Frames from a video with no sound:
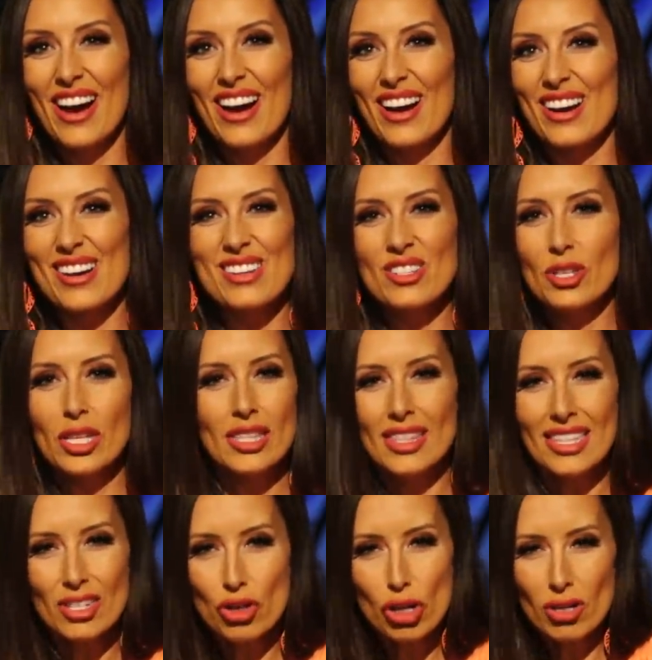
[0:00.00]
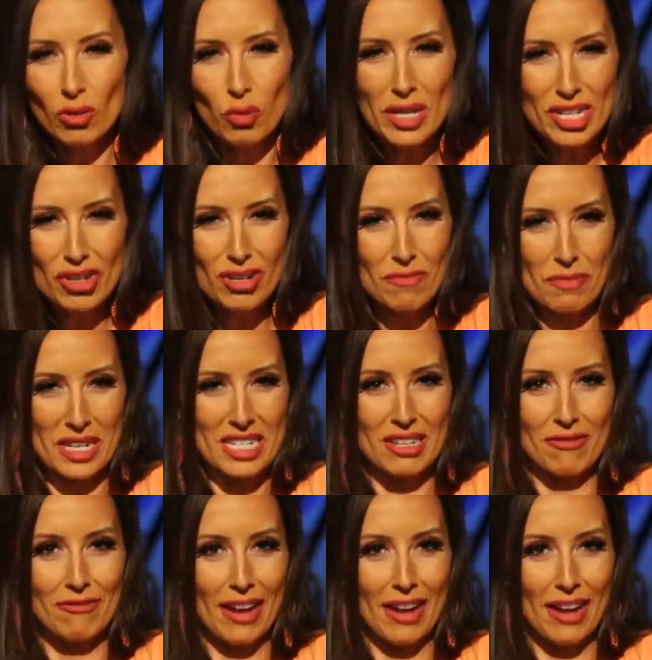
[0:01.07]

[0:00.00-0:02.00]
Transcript: uh, this should we shouldn't be divided.